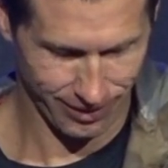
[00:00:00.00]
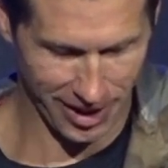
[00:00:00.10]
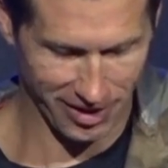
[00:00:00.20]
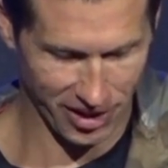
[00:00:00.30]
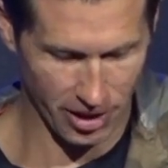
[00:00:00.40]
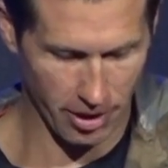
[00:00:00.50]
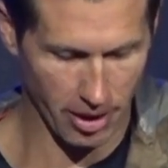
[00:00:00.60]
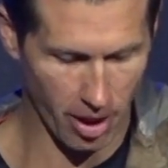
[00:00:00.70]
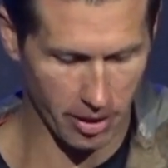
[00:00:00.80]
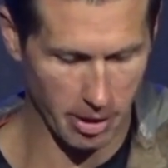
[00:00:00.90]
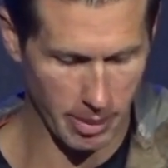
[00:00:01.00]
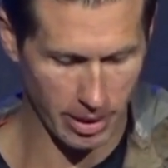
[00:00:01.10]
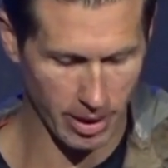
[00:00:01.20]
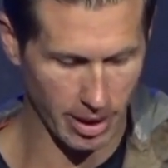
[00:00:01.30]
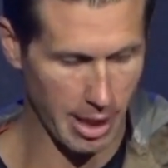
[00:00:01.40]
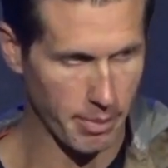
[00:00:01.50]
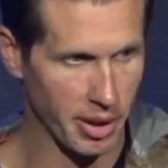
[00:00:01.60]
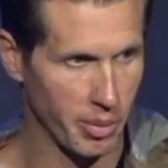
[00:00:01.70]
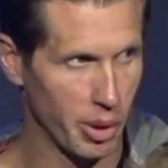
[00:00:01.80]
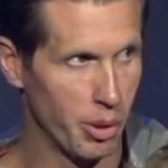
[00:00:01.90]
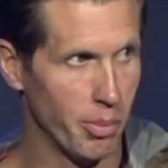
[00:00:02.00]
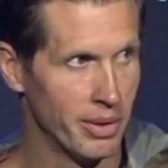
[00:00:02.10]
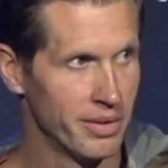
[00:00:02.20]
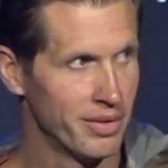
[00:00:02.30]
they can start an argument in an empty room.